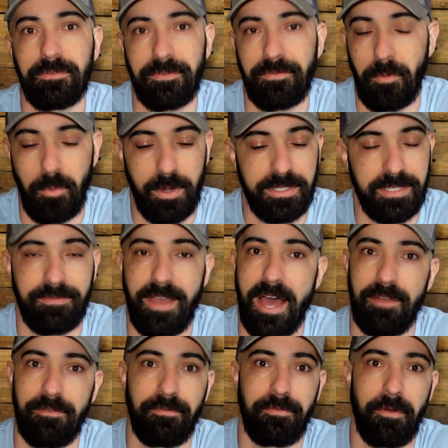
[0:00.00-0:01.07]
different ones I've
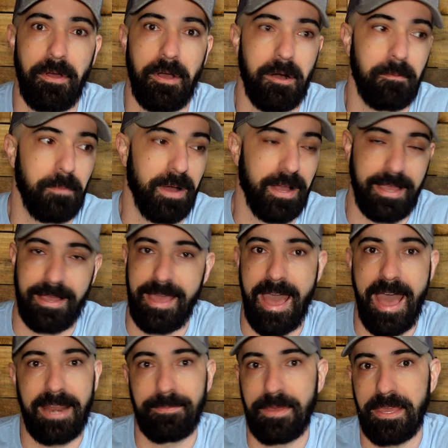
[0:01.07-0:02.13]
gotten from like
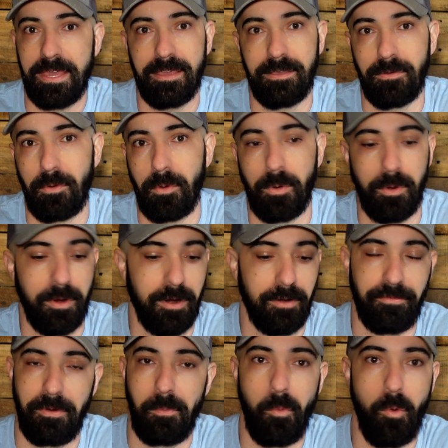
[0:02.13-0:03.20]
Academy or
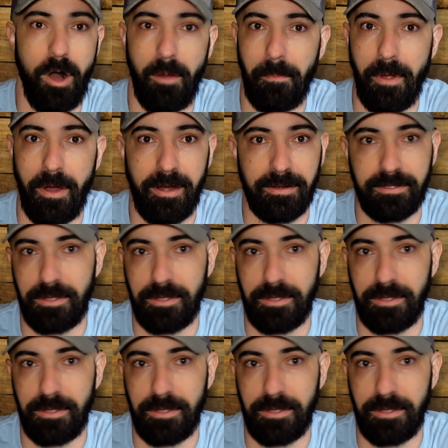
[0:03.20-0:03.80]
from Walmart.